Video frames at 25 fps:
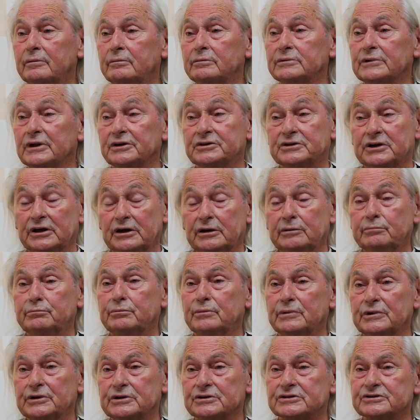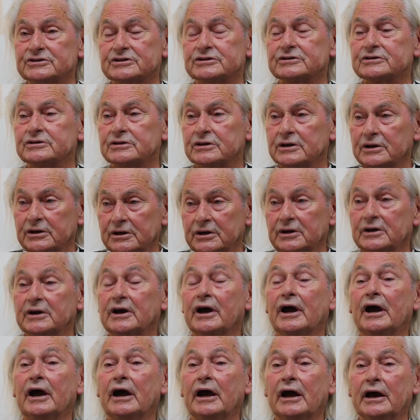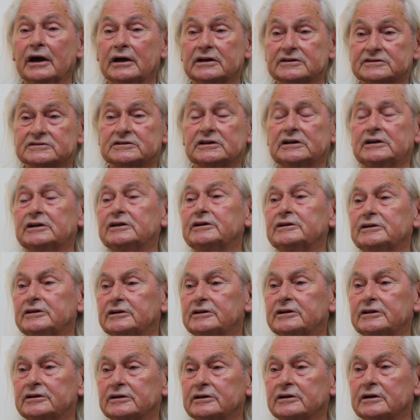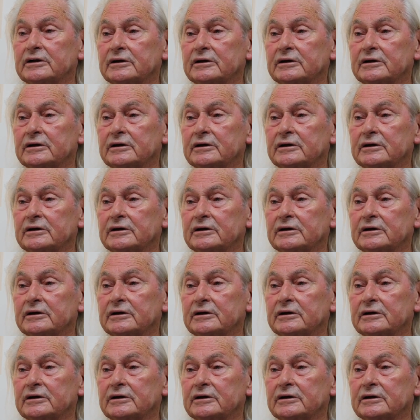The team is excellent.